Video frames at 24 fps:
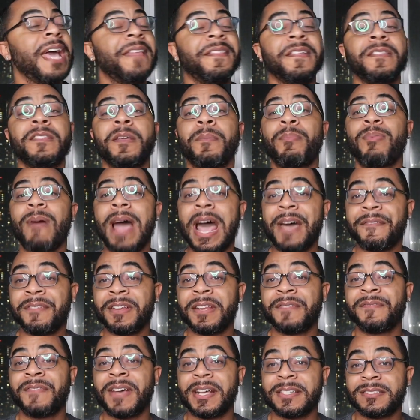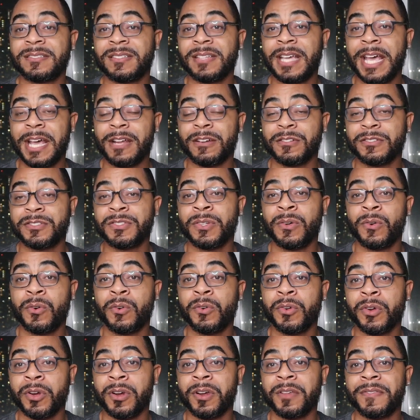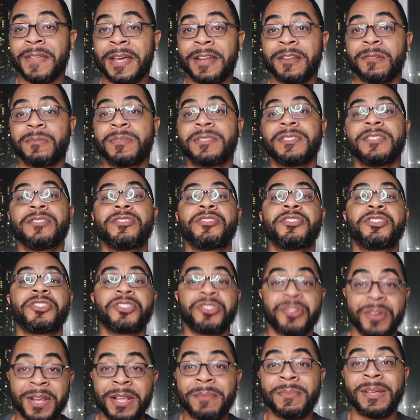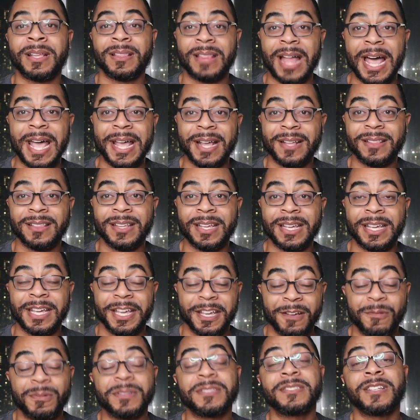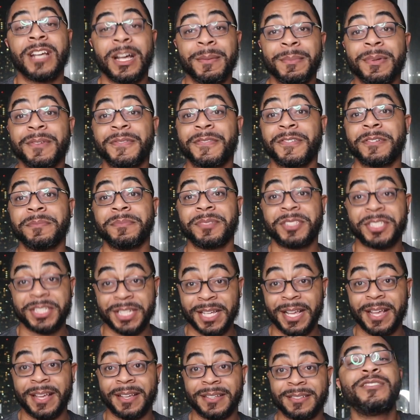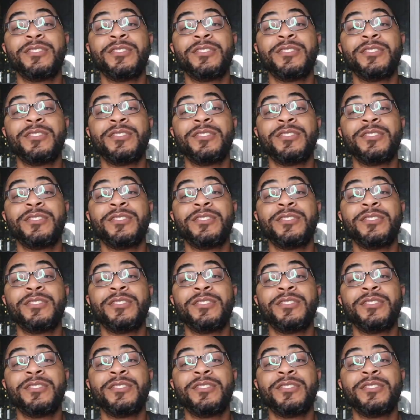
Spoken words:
And then the private investigator told her that it was extremely likely it was coming from Jen.